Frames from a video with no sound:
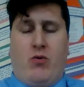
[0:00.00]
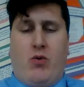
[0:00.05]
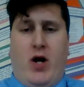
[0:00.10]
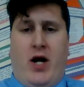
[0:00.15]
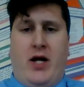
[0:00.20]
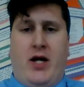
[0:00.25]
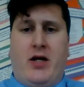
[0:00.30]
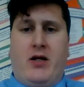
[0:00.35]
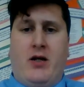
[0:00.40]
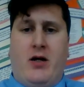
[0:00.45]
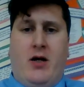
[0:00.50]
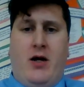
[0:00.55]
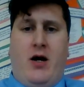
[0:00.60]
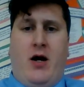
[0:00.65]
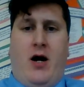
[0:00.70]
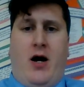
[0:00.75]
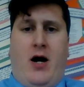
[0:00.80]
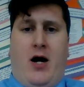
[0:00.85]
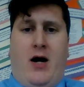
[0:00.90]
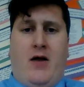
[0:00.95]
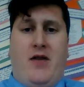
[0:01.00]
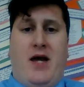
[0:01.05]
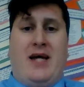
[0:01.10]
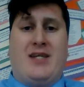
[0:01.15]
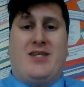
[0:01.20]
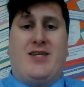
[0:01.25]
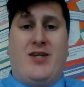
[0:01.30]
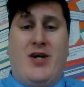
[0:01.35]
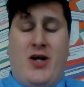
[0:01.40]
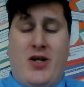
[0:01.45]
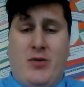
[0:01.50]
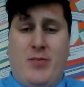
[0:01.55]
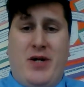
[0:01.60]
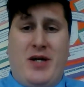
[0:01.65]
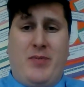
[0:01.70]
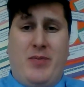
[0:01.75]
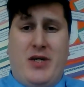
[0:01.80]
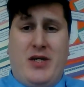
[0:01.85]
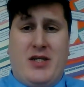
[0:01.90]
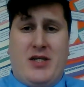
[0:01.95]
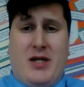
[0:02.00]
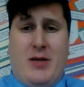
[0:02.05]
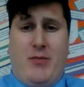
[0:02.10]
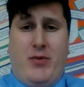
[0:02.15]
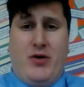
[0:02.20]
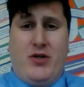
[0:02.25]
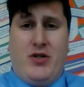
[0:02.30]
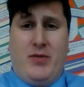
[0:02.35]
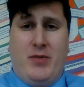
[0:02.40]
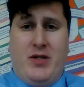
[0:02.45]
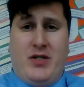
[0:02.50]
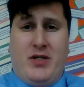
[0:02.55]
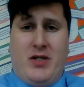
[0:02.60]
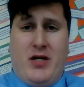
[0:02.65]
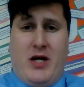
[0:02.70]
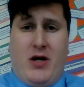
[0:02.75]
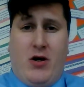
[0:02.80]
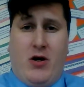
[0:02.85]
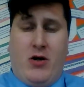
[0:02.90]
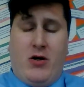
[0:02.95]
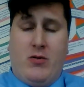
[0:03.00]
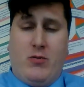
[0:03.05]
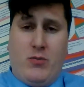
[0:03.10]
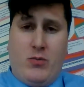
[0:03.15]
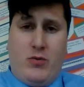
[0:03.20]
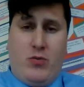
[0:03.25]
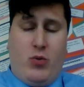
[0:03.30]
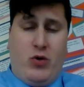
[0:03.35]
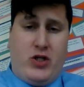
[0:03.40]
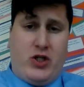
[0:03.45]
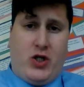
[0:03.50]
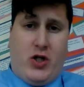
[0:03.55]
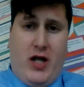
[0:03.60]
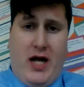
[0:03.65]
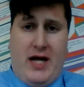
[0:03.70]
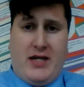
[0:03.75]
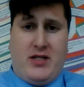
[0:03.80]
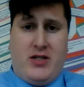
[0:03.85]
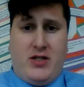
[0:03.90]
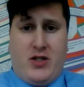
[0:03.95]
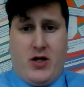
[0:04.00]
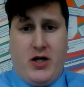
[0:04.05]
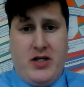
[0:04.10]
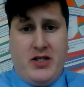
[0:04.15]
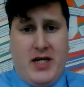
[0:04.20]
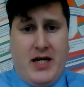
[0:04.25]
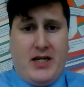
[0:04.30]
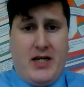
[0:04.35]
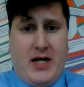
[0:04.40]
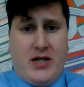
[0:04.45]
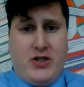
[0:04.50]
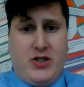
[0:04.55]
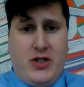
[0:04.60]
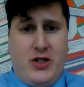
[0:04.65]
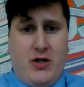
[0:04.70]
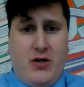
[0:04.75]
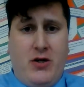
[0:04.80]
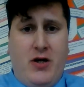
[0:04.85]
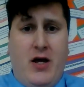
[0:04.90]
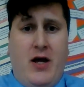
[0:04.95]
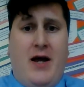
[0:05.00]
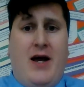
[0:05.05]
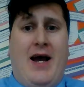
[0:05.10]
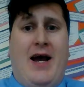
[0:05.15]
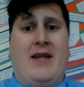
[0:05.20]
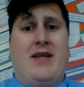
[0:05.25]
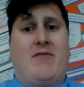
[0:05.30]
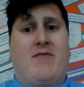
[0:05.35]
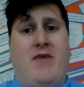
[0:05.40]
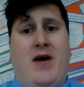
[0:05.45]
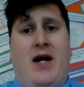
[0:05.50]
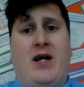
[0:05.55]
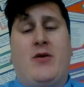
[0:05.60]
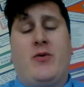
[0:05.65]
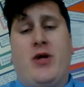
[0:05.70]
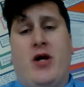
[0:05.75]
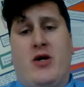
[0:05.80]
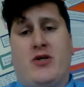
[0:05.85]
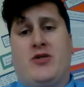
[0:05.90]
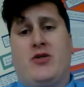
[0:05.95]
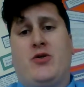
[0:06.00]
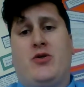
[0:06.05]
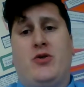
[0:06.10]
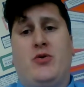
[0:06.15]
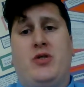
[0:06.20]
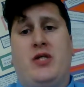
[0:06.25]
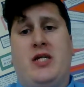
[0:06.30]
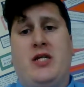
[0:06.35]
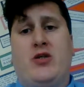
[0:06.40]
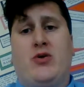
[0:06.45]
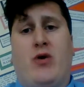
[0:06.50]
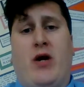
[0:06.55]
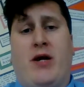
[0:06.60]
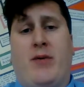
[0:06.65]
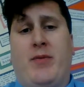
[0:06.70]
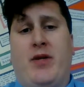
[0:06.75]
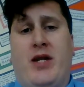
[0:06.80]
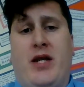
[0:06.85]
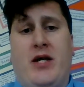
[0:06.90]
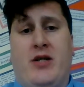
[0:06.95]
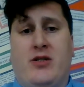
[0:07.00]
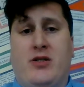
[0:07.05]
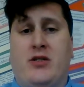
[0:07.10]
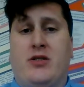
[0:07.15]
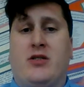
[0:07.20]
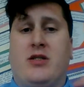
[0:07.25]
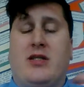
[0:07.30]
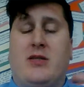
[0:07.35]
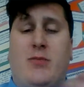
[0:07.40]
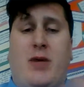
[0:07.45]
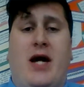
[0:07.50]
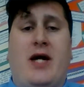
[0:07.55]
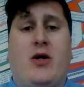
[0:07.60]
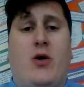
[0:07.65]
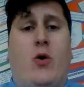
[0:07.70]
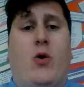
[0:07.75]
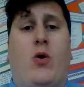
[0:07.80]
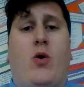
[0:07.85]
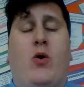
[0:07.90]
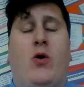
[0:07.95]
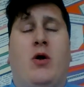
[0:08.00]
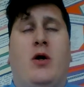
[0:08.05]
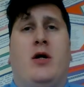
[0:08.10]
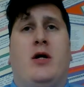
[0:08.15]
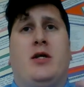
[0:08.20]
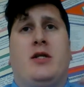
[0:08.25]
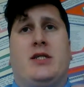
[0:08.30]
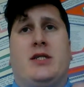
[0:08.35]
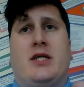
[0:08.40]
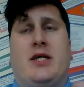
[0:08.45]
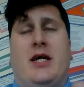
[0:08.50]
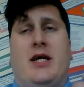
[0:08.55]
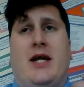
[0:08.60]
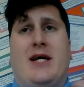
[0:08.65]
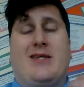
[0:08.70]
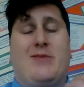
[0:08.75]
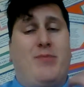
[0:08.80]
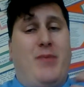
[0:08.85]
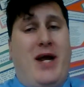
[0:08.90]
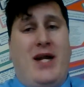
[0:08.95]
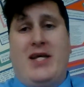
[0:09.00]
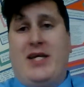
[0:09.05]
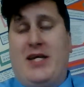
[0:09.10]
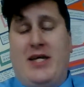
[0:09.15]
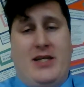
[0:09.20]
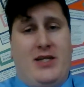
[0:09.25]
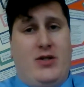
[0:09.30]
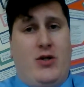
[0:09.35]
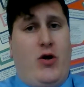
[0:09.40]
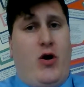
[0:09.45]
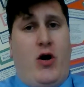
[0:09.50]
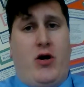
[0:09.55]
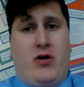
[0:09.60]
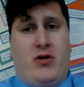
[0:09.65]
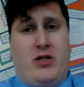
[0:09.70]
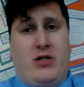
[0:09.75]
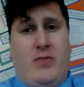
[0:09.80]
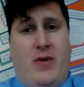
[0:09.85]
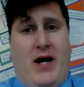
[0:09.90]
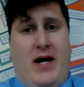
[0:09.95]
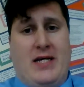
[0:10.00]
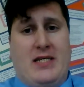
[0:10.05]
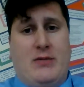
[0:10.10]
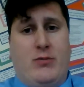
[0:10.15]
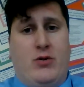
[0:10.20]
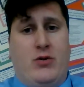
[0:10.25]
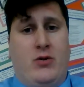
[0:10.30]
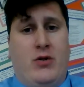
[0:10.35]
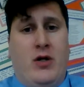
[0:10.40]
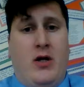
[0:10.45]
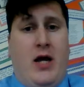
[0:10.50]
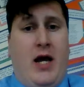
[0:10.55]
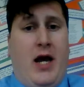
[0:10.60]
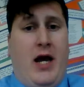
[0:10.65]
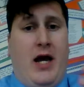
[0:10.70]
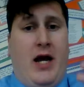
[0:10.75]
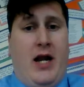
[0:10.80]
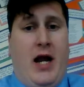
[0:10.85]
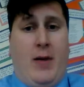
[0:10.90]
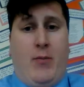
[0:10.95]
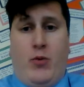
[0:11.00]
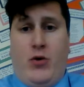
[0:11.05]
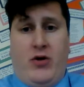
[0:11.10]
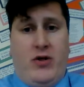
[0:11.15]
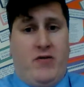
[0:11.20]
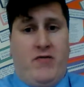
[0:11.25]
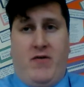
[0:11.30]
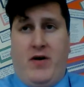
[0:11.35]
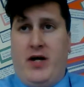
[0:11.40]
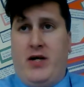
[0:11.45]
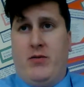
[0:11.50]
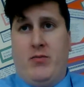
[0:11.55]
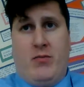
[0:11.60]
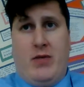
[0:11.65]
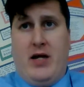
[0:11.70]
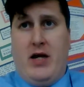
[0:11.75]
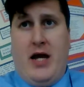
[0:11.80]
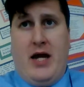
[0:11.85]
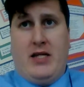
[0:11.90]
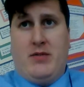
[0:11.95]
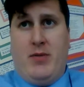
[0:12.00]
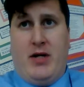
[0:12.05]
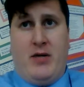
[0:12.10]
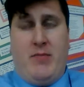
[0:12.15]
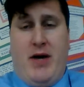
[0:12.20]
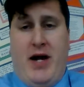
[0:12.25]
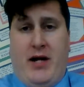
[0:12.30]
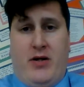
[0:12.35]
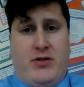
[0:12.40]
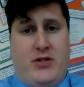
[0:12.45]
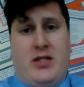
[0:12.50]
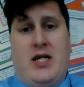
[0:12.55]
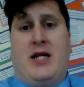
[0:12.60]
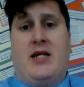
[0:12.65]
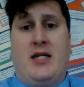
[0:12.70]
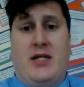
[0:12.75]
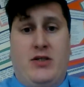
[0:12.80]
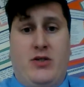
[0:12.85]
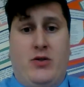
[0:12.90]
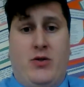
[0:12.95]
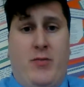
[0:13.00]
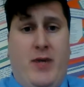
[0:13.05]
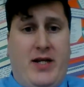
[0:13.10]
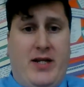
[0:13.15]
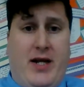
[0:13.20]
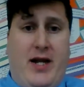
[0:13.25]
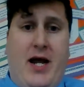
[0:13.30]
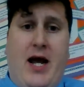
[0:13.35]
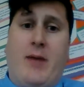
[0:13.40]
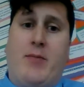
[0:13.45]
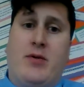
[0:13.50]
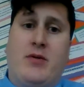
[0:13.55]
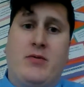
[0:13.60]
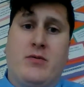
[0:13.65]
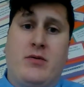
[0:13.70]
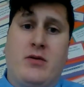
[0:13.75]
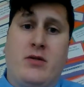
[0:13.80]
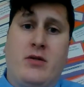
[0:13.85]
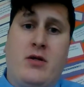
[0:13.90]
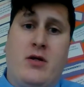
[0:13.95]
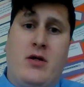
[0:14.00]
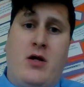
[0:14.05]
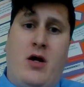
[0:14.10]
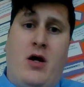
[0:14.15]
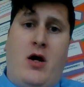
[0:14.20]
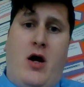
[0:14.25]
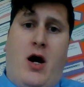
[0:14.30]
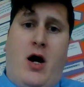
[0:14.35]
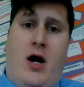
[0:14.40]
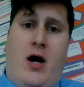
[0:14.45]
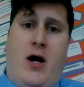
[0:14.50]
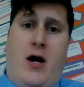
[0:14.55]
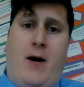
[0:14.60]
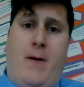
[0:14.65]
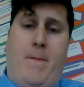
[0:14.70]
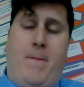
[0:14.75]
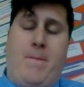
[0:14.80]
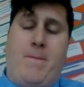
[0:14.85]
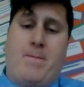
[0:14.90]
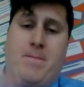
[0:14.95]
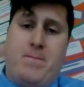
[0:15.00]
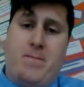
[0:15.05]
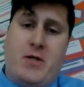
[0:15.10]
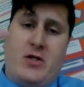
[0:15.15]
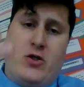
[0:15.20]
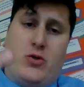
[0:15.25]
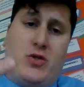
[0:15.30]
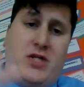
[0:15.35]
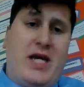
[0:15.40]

writing. Uh, that's another big piece that puts them into their which classes they're going to take next year. And then finally, we also do teacher recommendations. It's my goal to get as many kids in honors as possible, and I'm willing to fight as many battles as I need to to make that happen. Um, so,